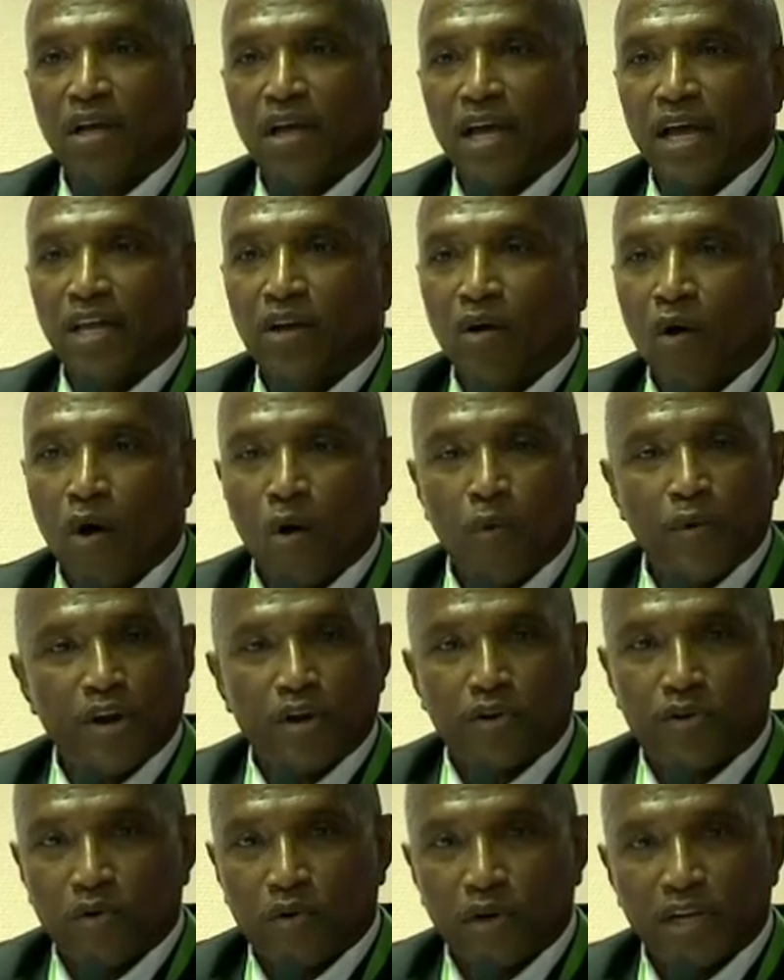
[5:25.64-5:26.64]
And all we
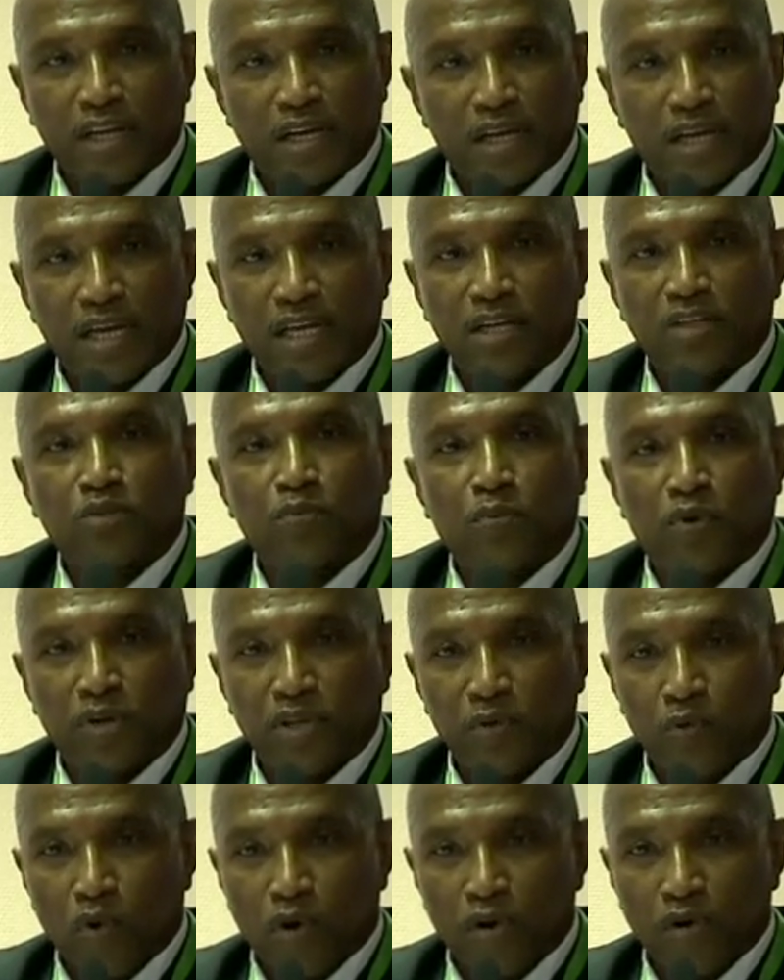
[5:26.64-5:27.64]
are doing, again, is
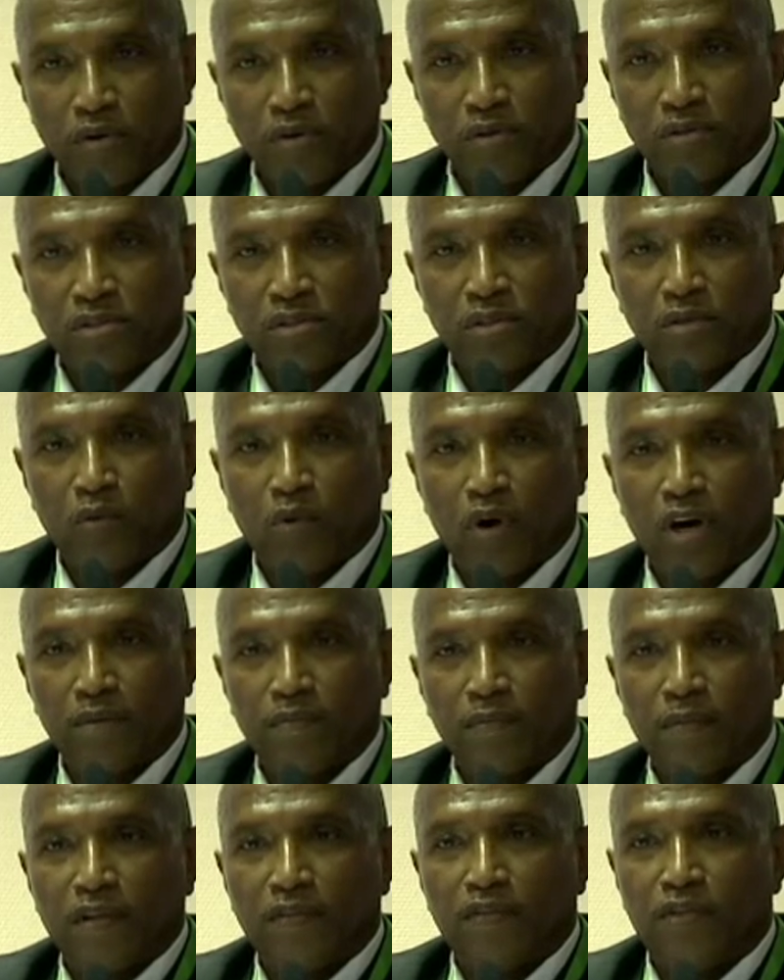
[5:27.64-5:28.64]
putting words to what
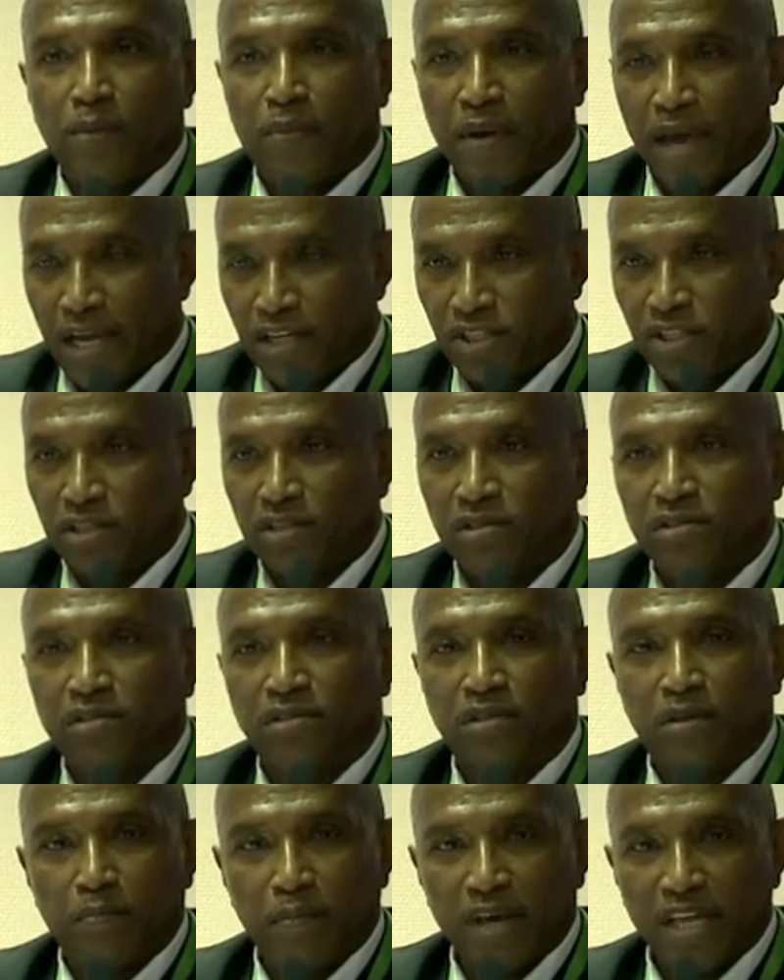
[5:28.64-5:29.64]
the patients,
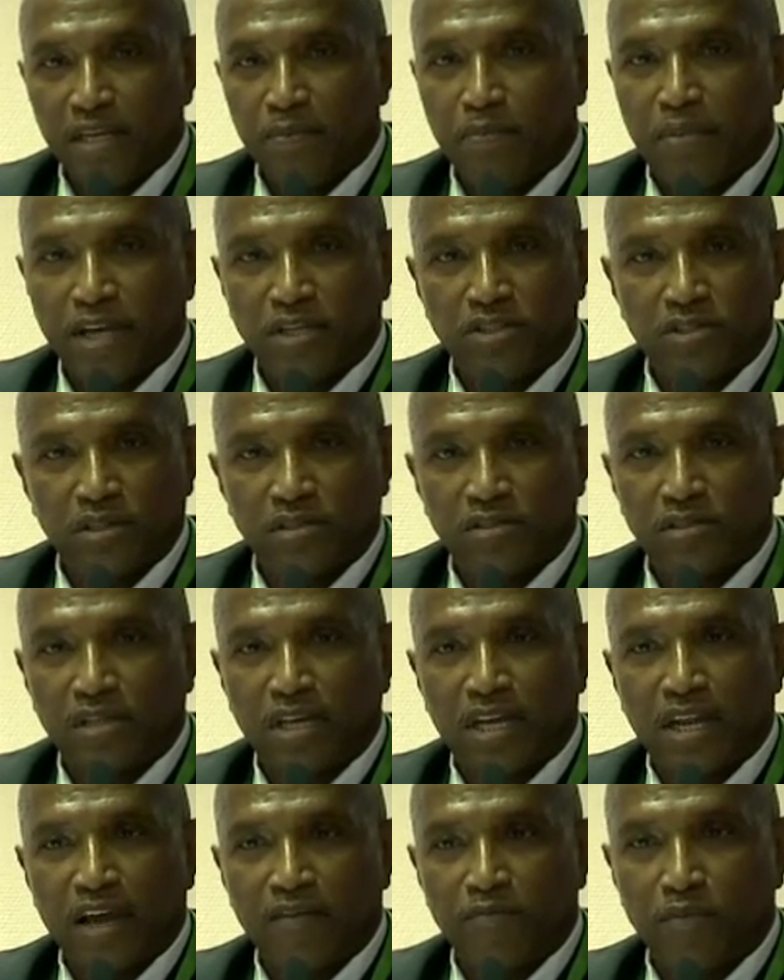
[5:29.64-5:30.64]
the many patients
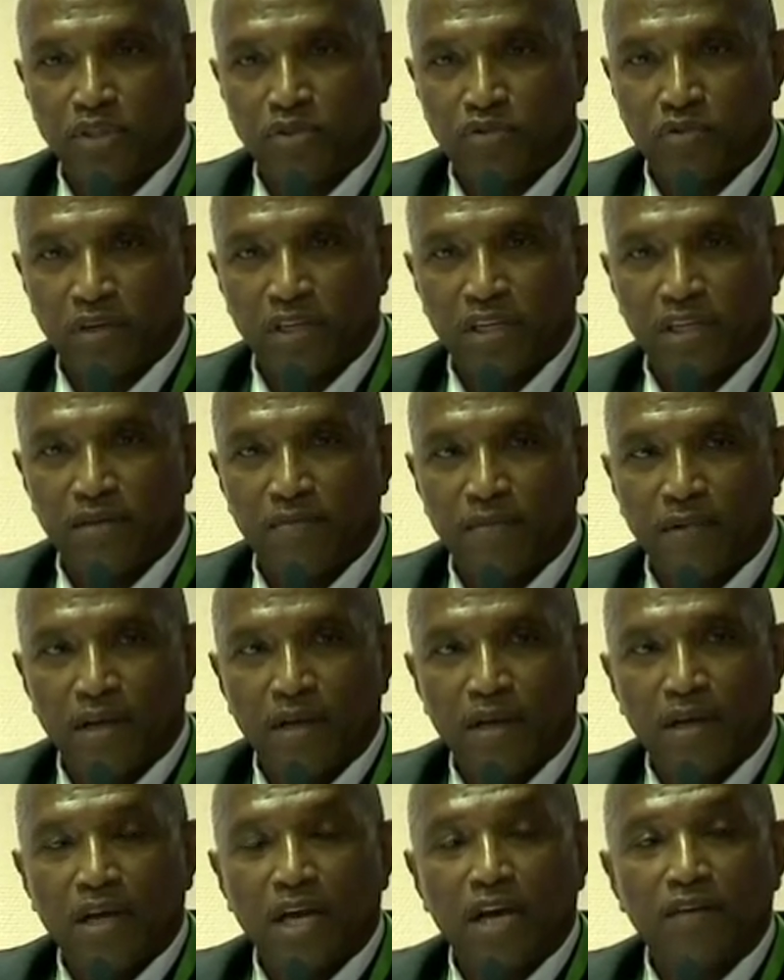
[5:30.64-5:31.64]
that have been treated,
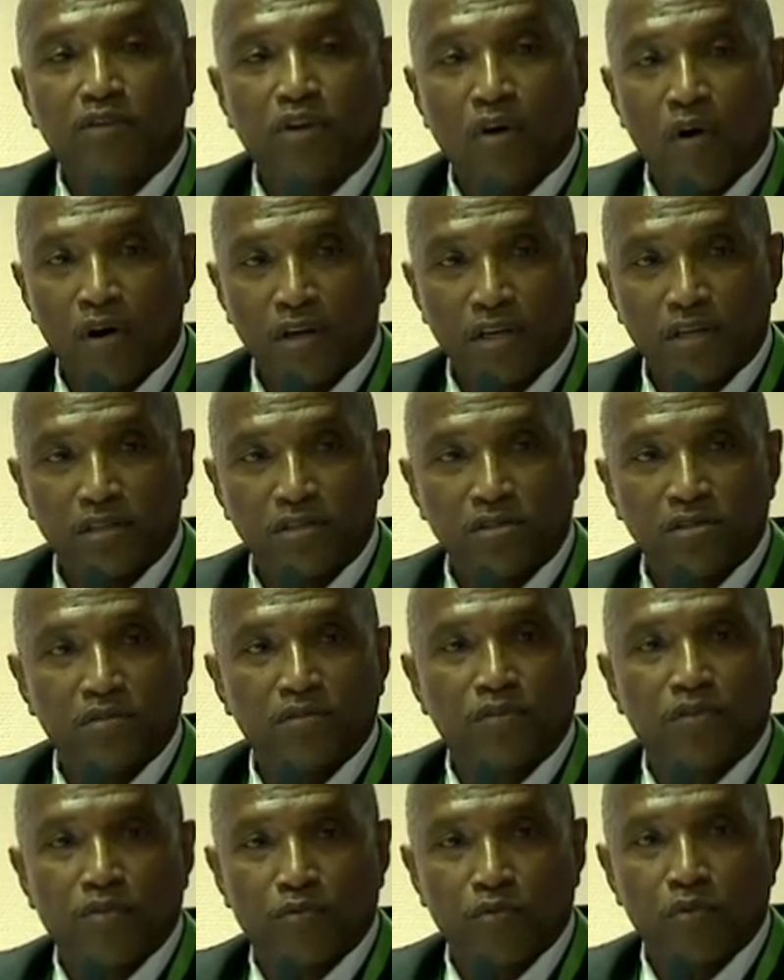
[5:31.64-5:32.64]
have taught us
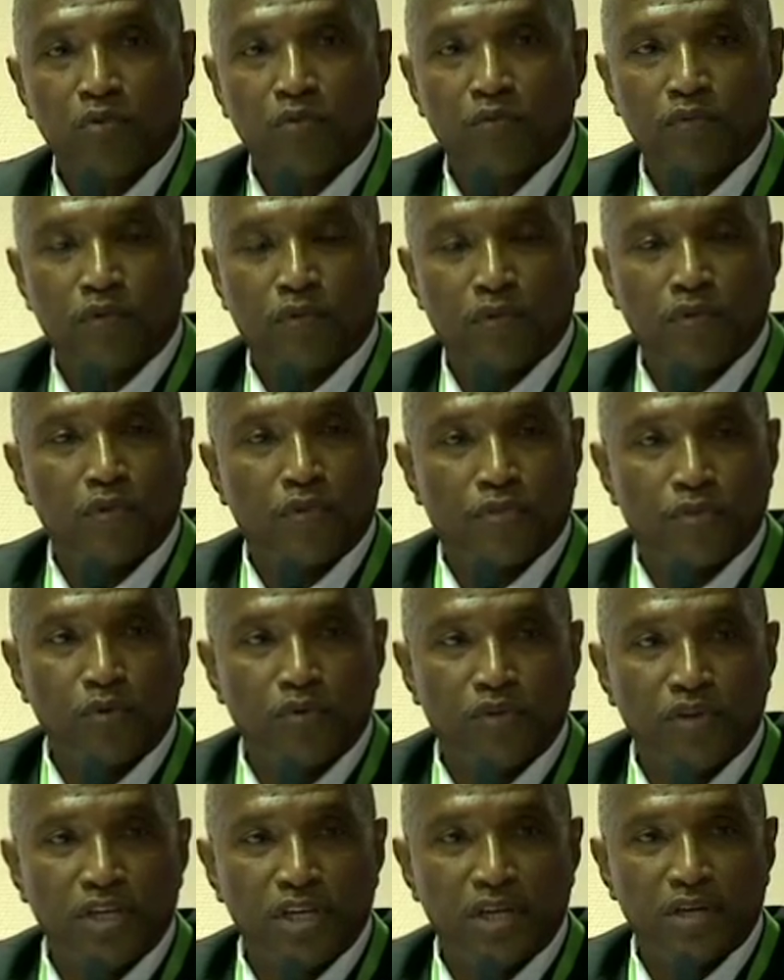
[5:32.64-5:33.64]
through
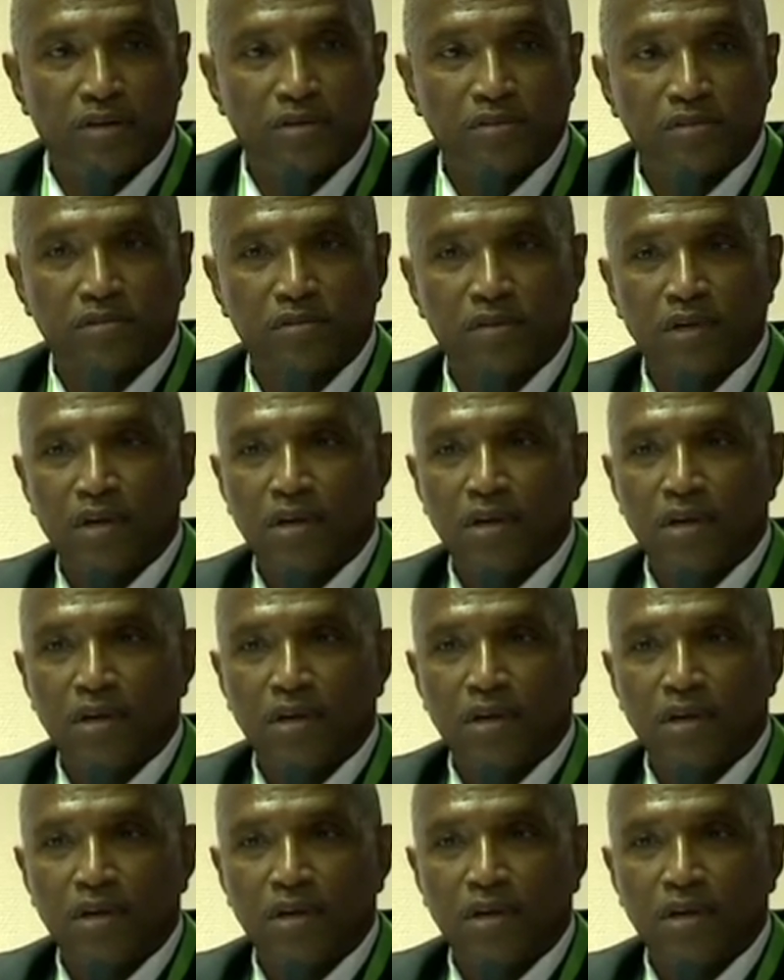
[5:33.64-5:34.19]
the years.